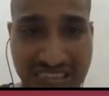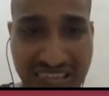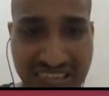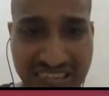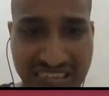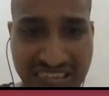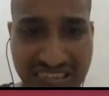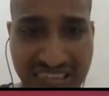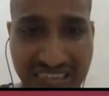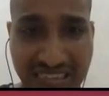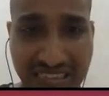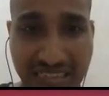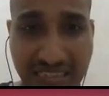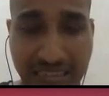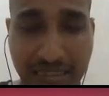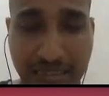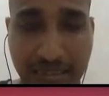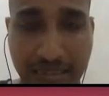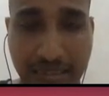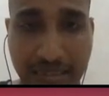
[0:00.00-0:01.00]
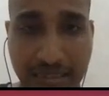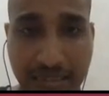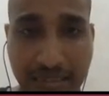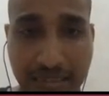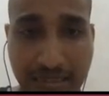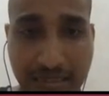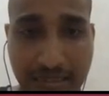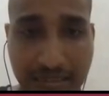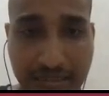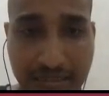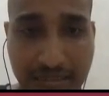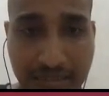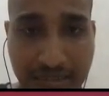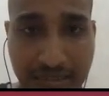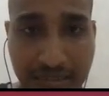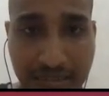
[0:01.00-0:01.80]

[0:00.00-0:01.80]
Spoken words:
No one is speaking in this clip.